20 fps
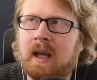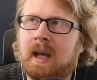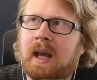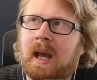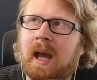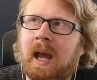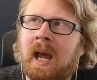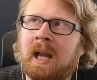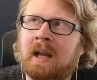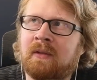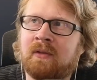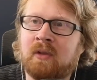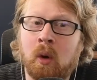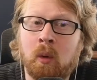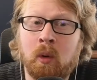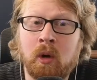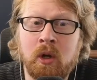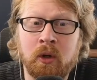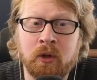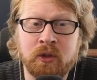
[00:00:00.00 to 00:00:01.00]
And if no
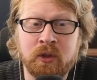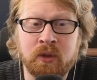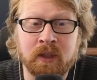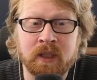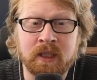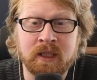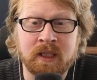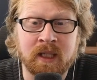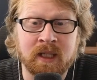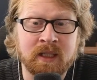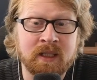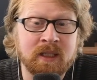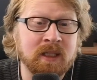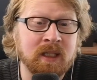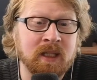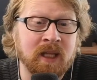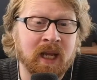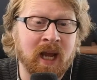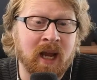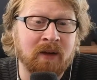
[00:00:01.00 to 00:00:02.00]
one knows you exist
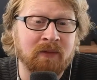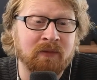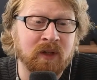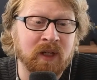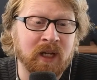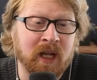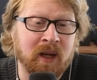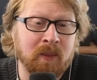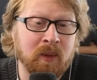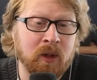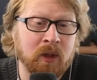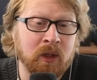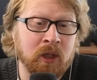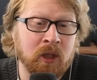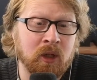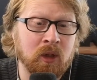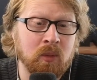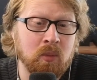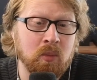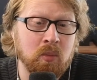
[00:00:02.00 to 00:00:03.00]
and they kind of forget about
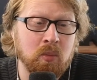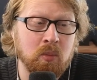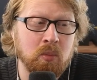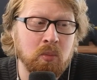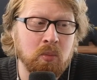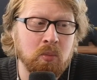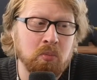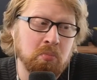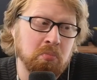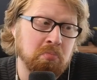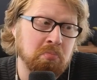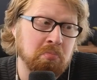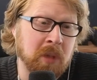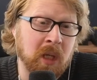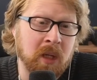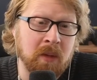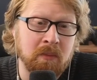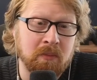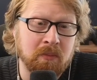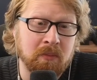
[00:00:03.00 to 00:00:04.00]
you,
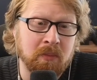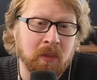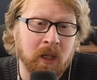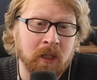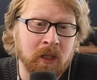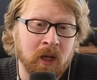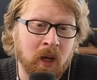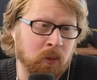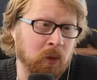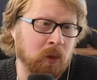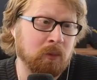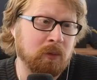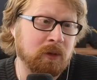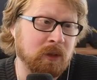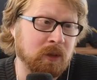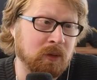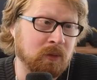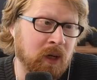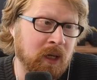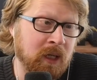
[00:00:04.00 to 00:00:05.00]
they might not work with
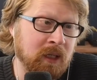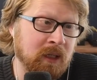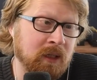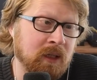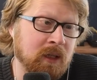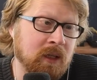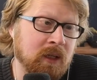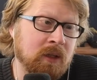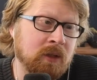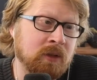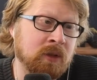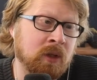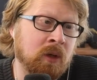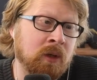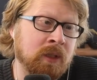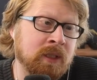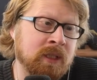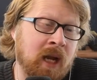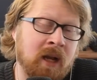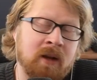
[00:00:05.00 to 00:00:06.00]
you, right? So
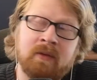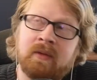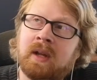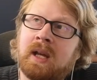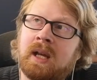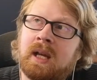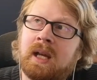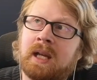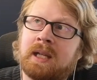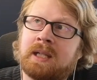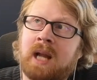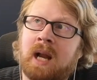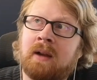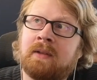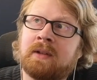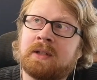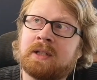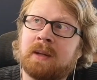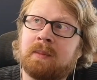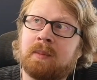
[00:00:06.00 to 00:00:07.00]
it's kind of
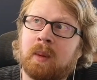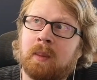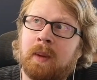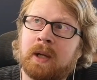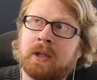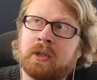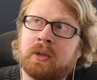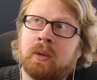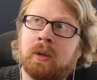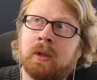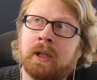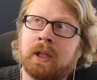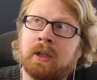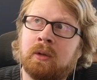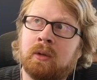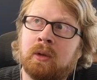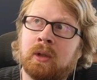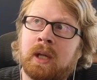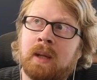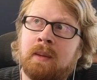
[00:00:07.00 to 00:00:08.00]
this like perpetual, like
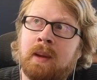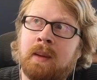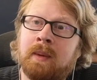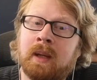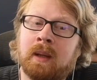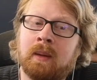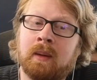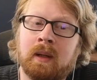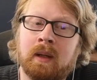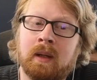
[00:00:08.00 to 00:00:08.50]
you look at maybe a